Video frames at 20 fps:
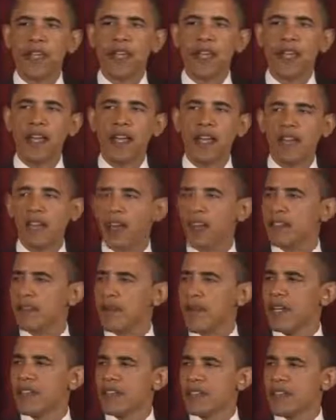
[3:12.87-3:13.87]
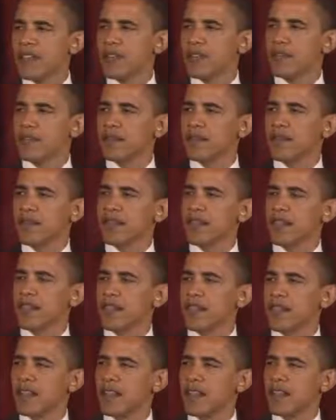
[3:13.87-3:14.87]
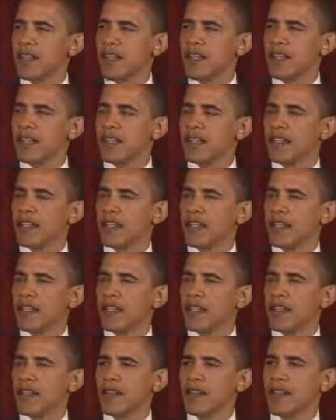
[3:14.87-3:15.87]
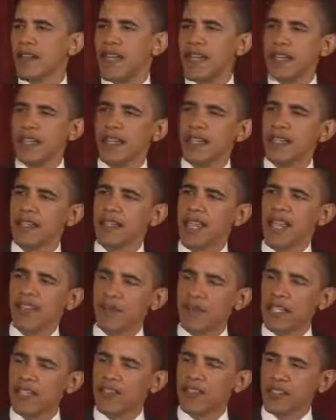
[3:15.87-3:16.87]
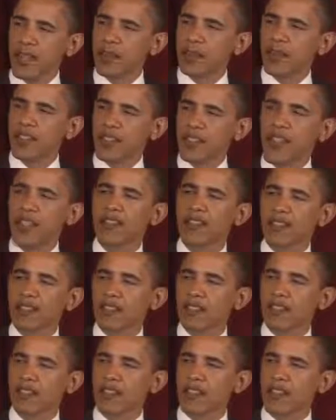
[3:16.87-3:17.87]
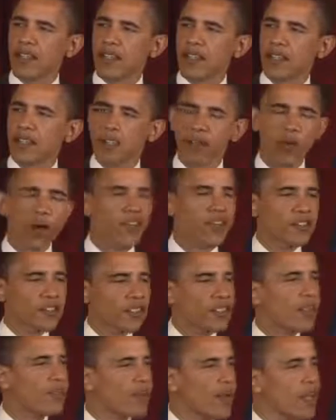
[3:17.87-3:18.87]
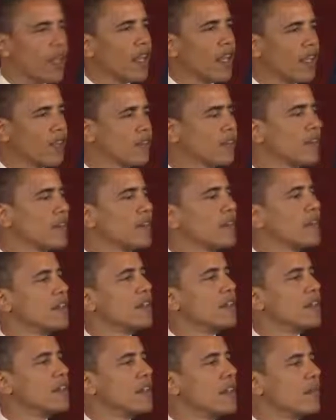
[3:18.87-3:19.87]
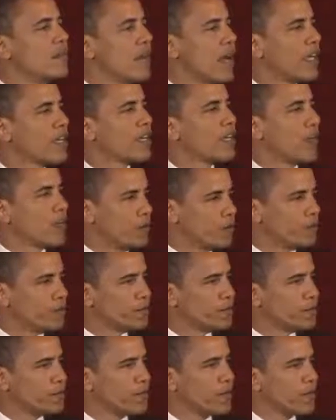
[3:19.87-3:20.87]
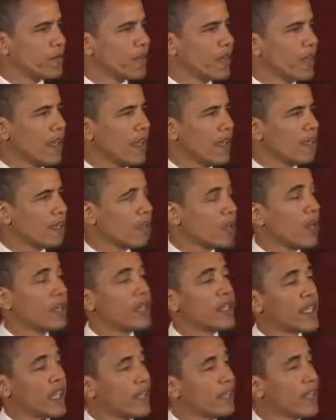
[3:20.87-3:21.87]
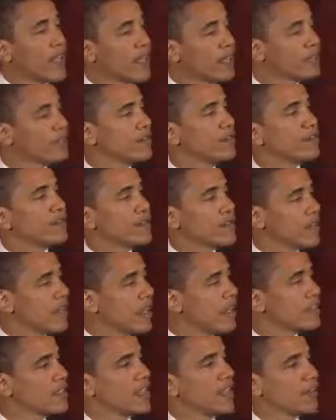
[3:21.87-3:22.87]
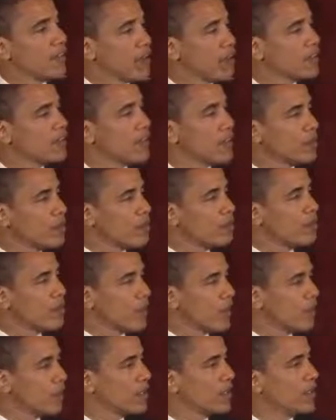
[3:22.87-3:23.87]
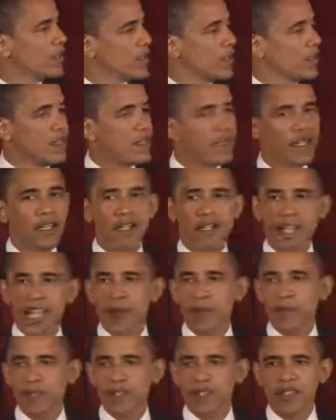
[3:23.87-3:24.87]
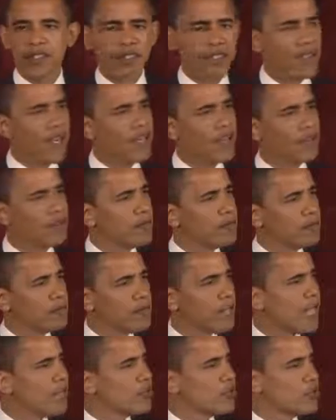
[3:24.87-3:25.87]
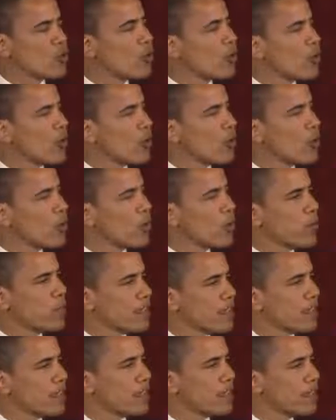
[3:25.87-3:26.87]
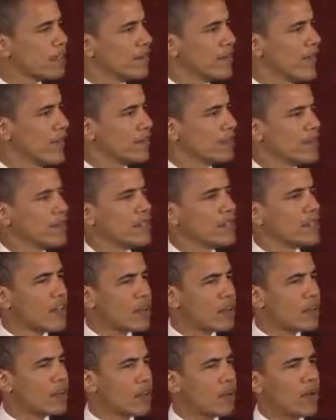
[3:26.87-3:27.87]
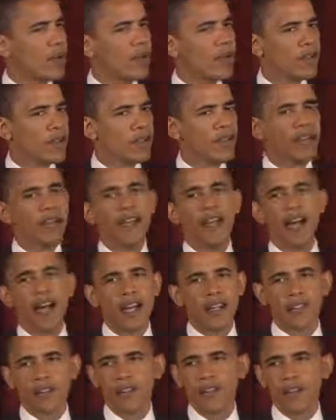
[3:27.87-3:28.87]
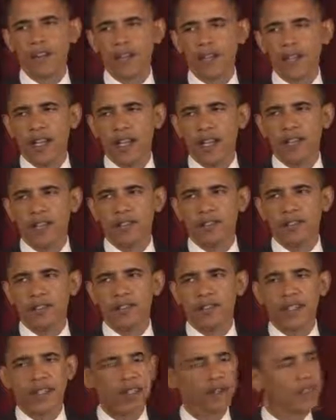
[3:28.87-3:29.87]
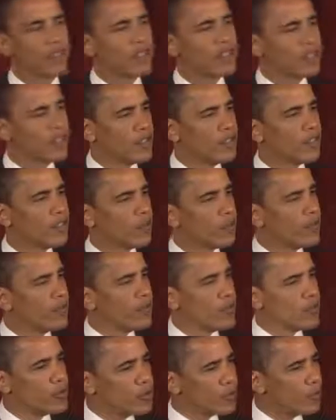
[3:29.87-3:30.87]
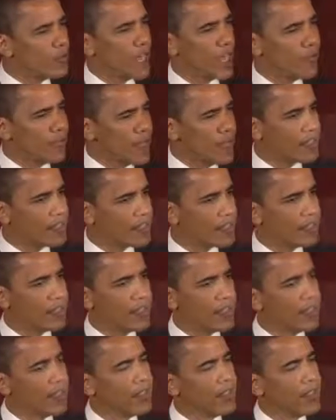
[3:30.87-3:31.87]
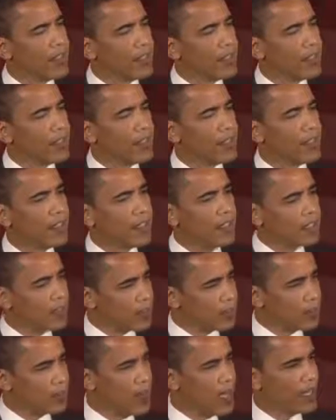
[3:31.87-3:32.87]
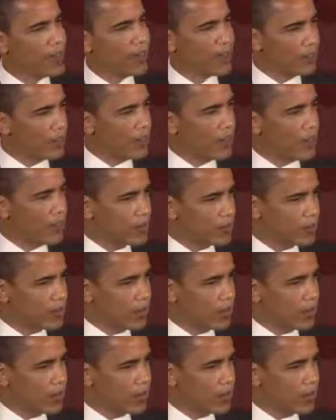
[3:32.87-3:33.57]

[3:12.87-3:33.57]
And I thought to myself that they gave me some sense of the direction that my life might go. And so I became active in the anti-apartheid movement on campuses. And I'm not sure we were particularly effective. As I recall, Occidental College continued to refuse to divest despite the various